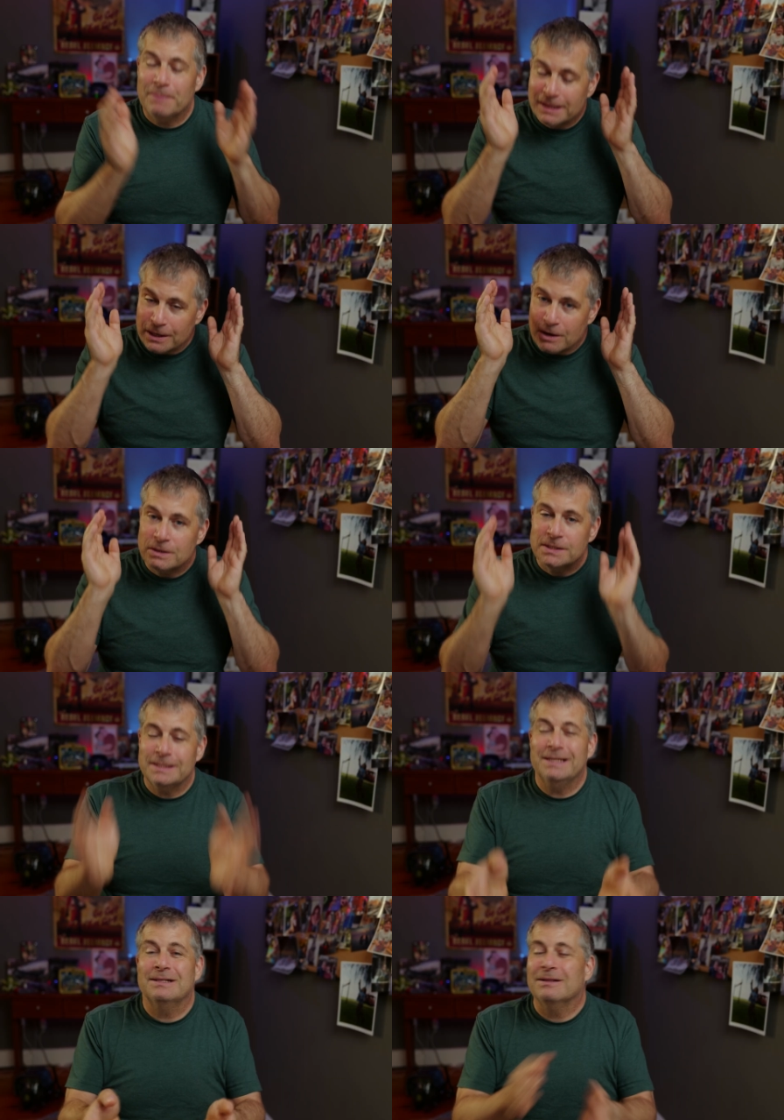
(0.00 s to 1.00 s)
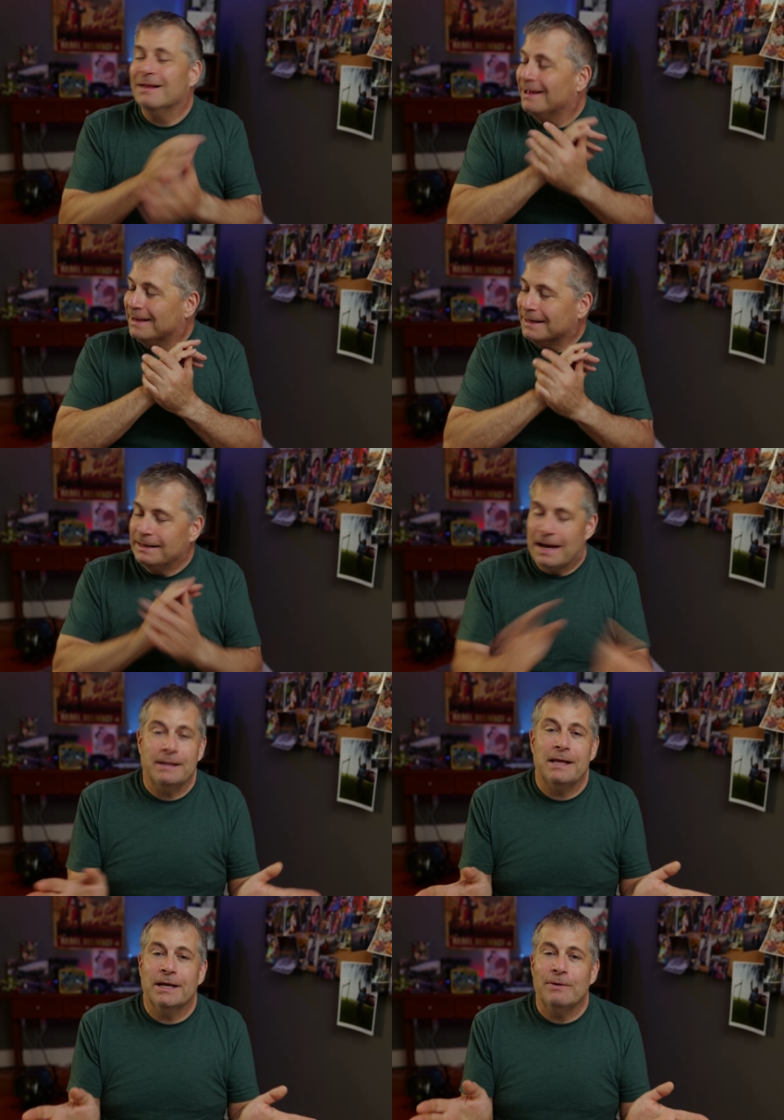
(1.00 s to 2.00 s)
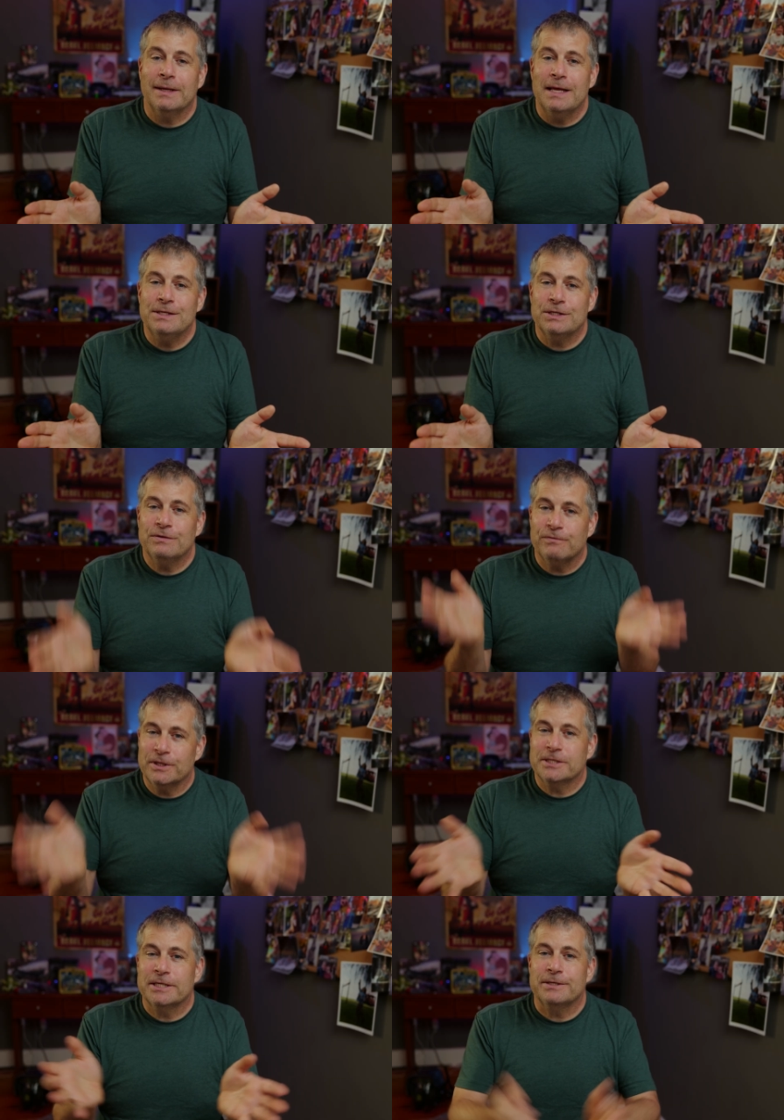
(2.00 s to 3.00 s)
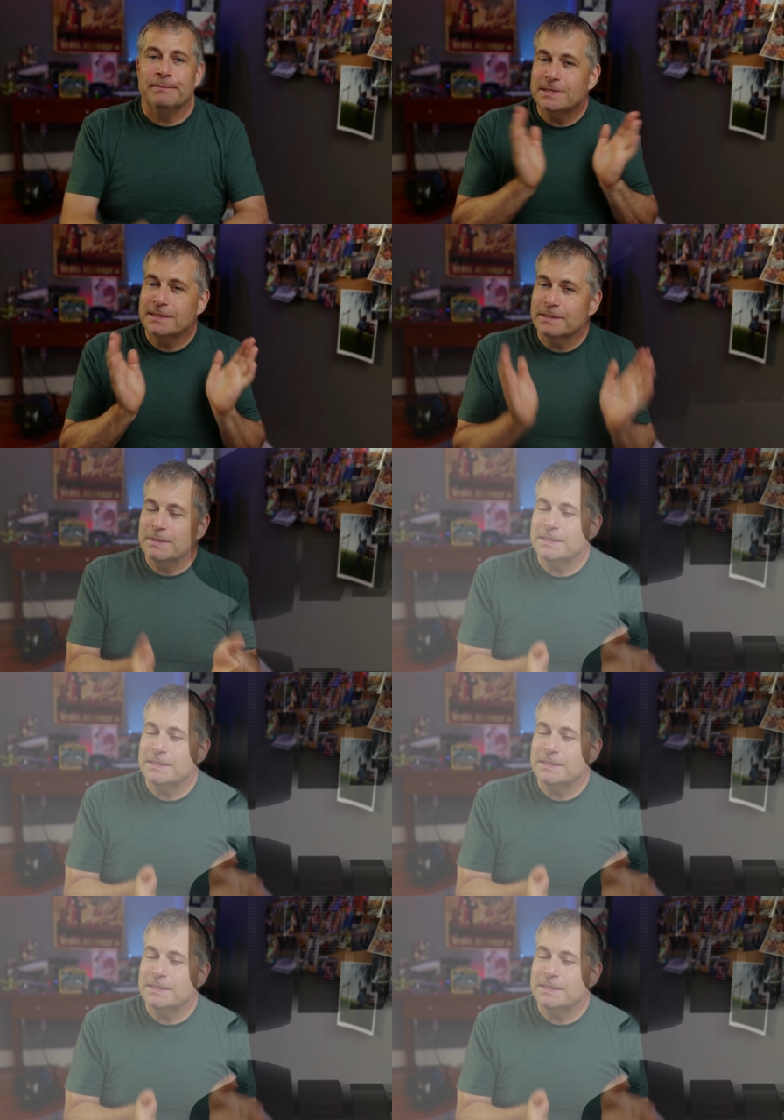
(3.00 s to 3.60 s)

but there are still not a lot of great lenses for the system. This Sigma